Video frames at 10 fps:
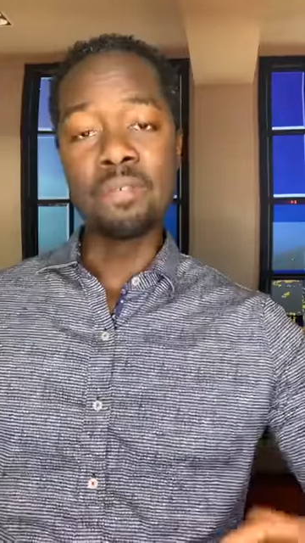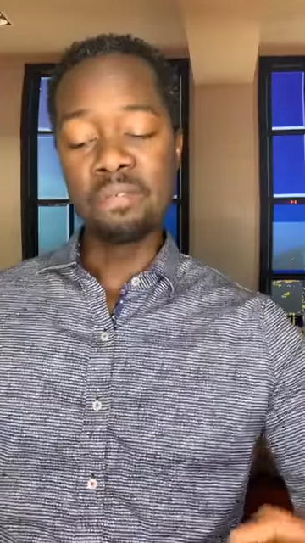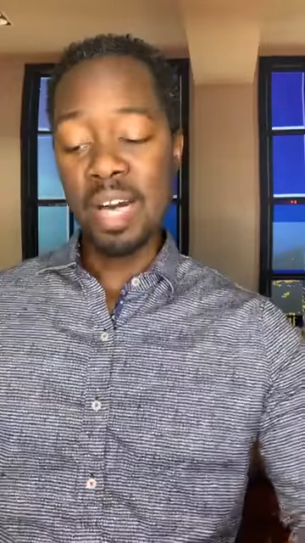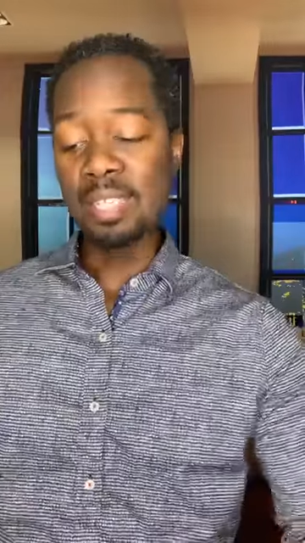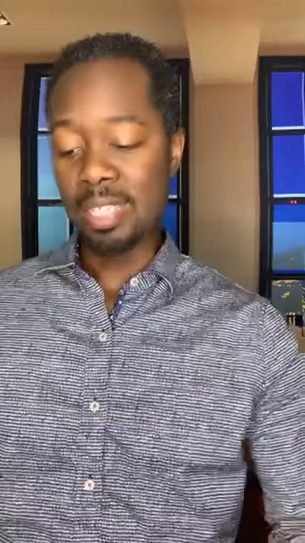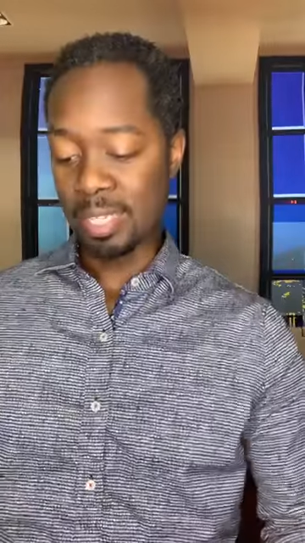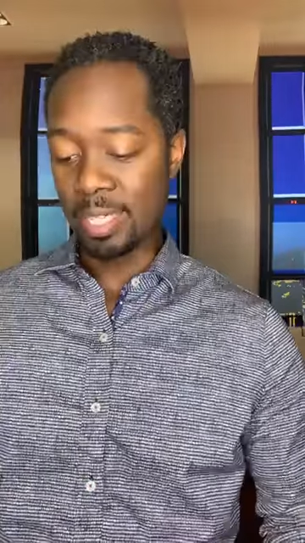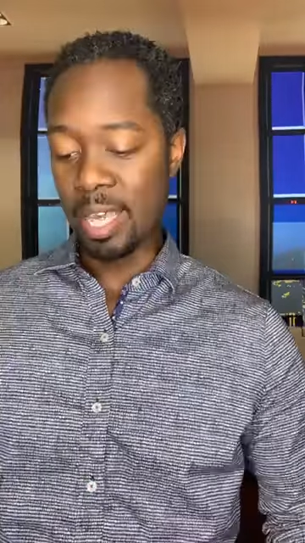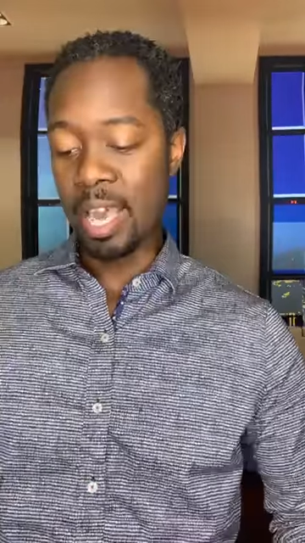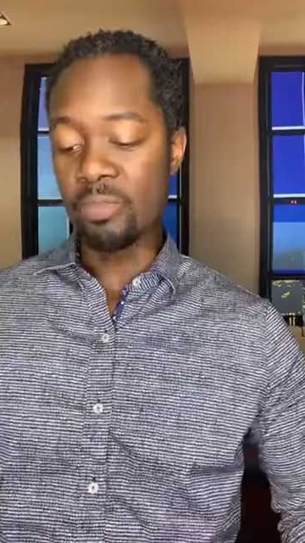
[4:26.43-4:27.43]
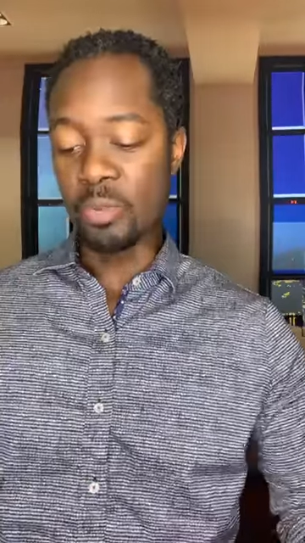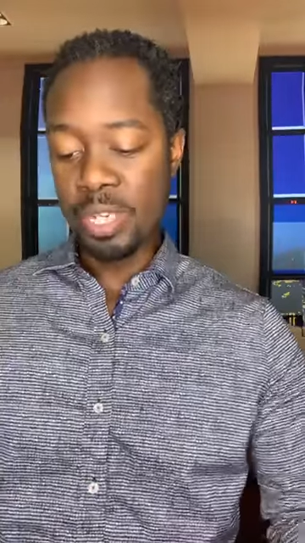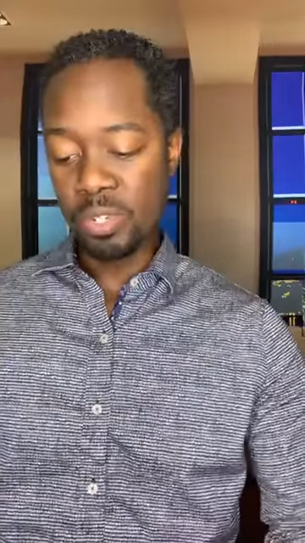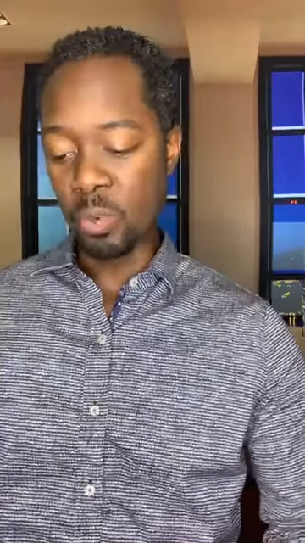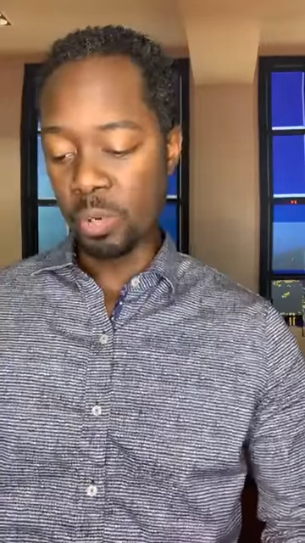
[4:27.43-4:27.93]
funding and
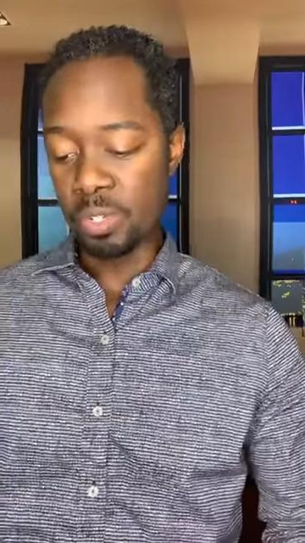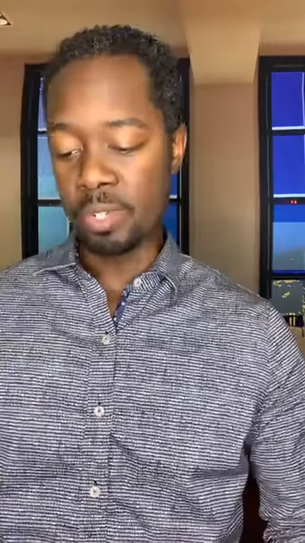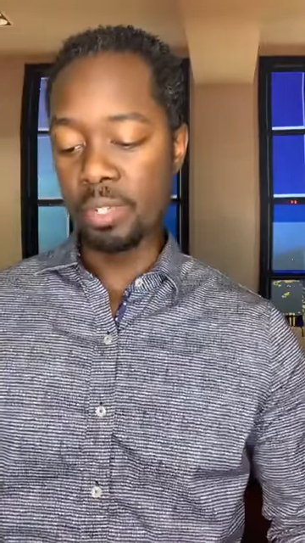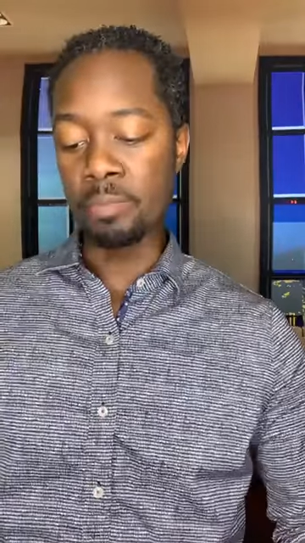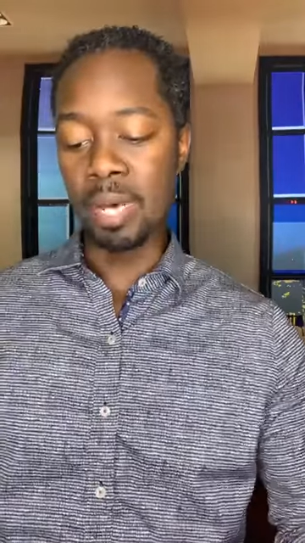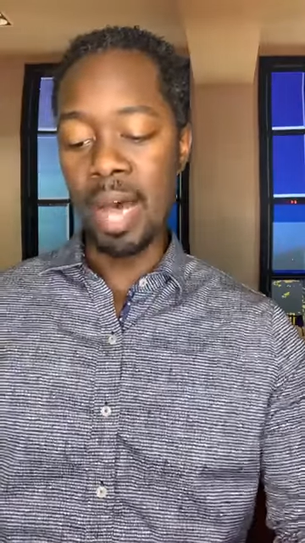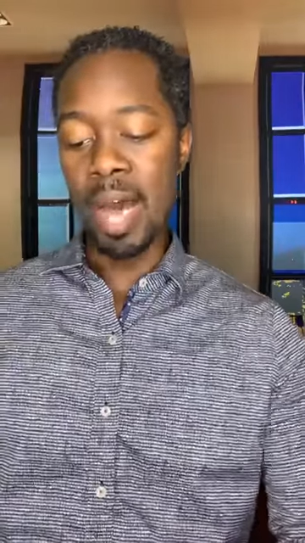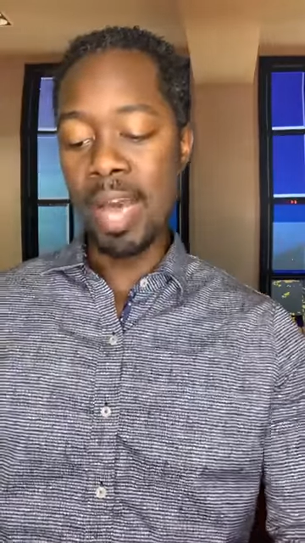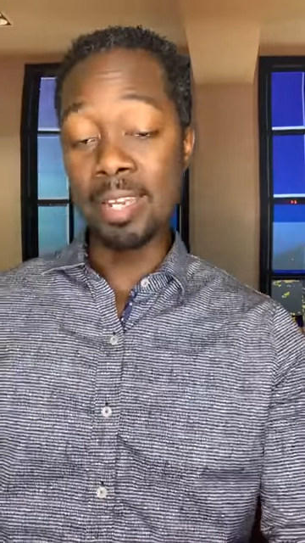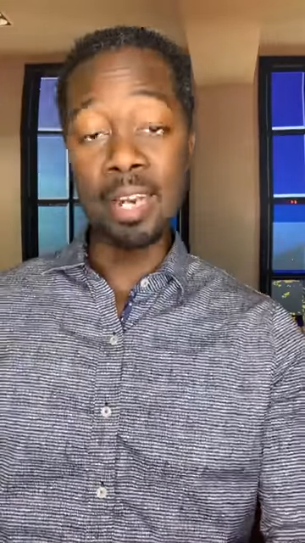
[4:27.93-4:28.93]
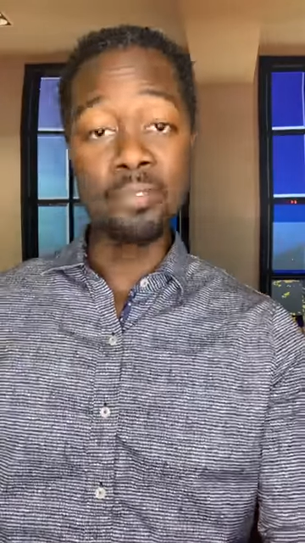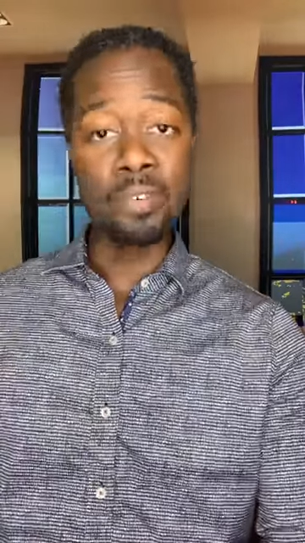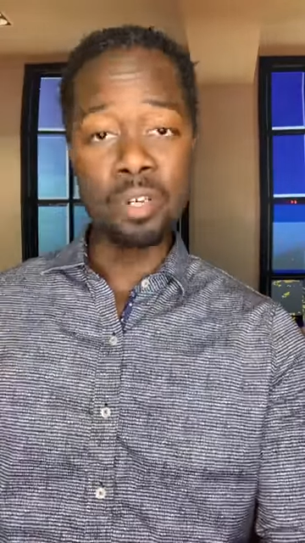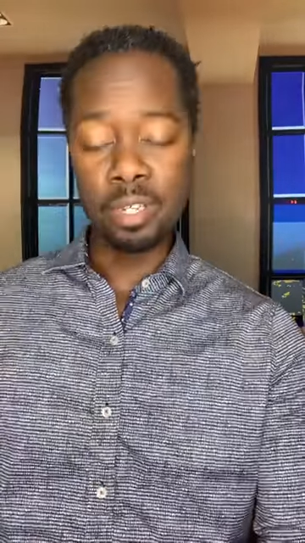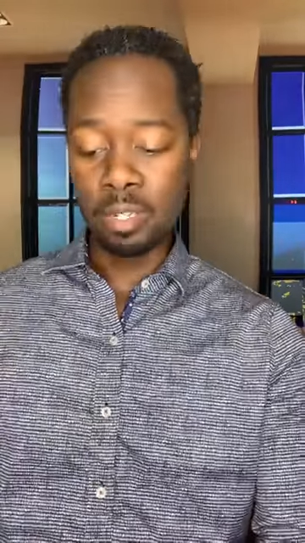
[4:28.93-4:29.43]
resources behind
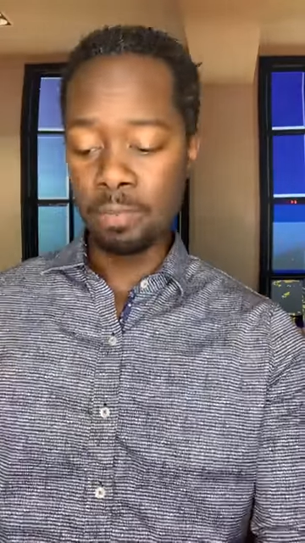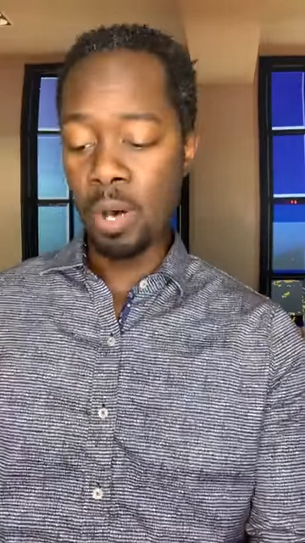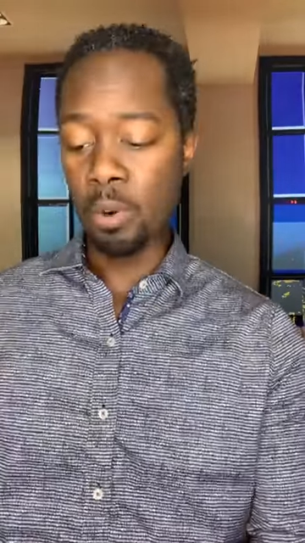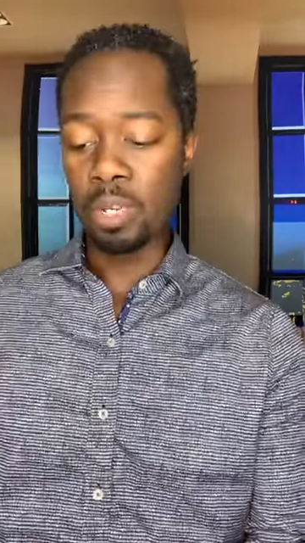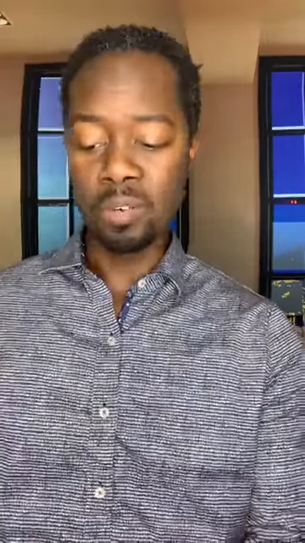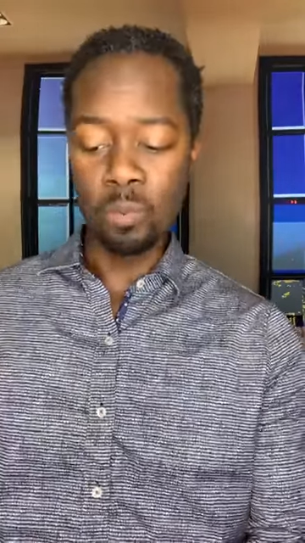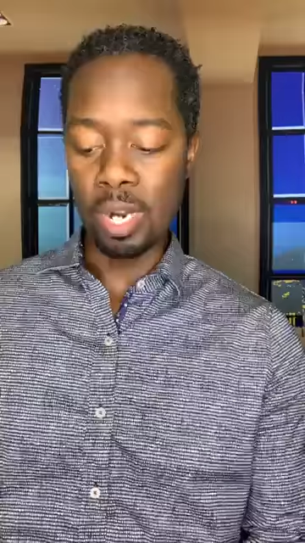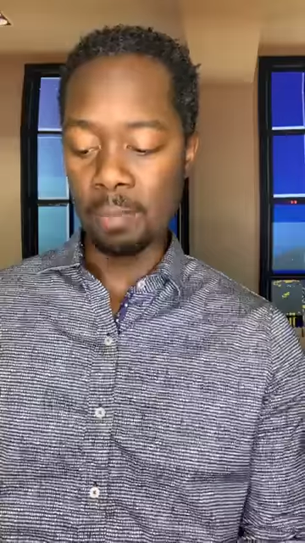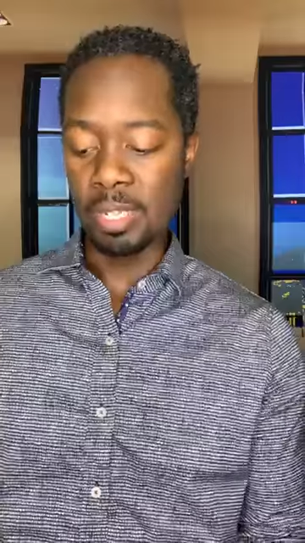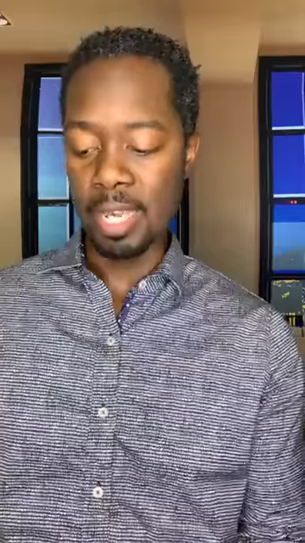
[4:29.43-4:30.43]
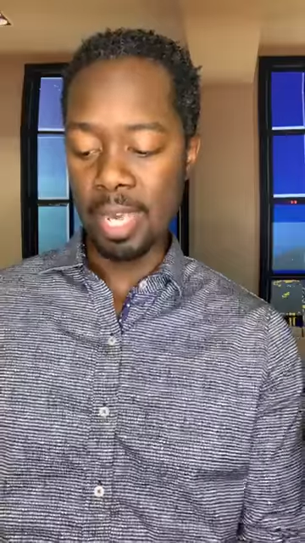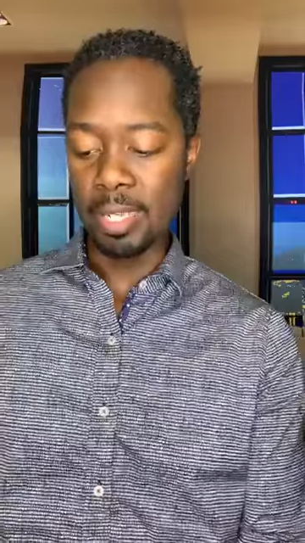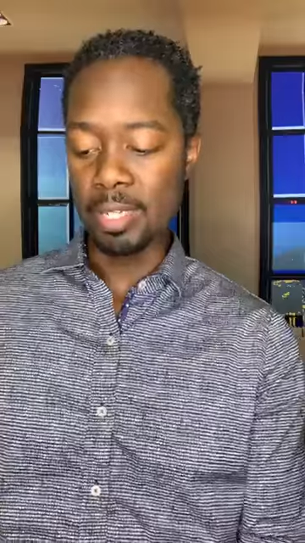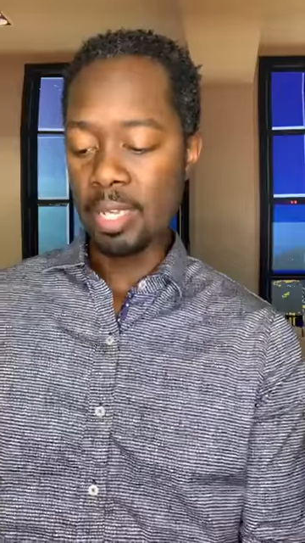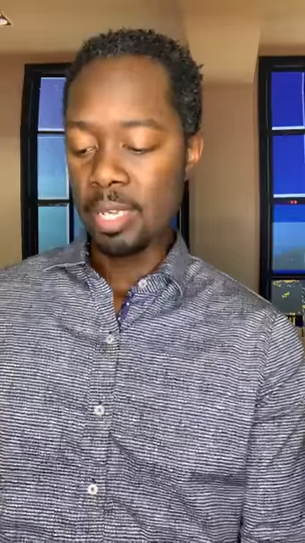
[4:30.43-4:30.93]
every component of what I'm
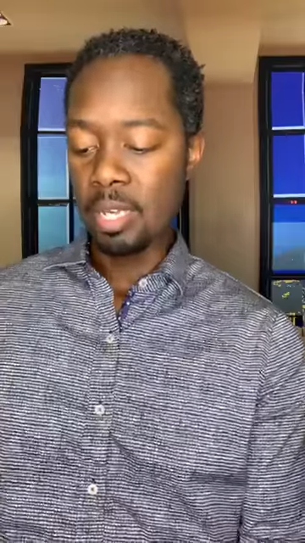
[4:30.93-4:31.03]
saying.